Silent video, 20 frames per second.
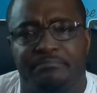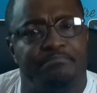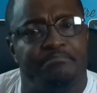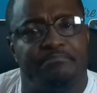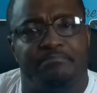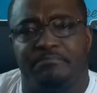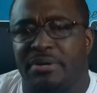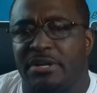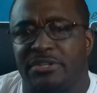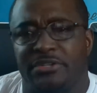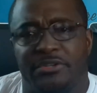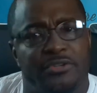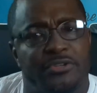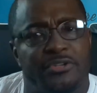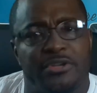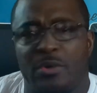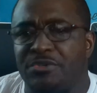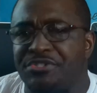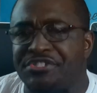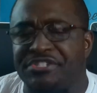But
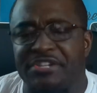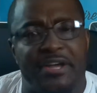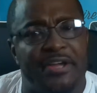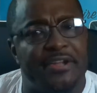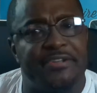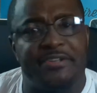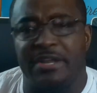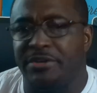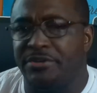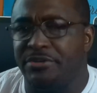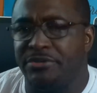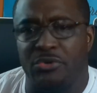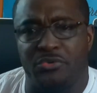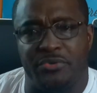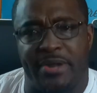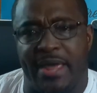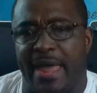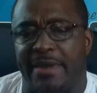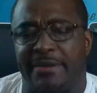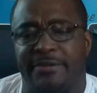your son didn't do
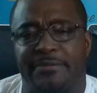that.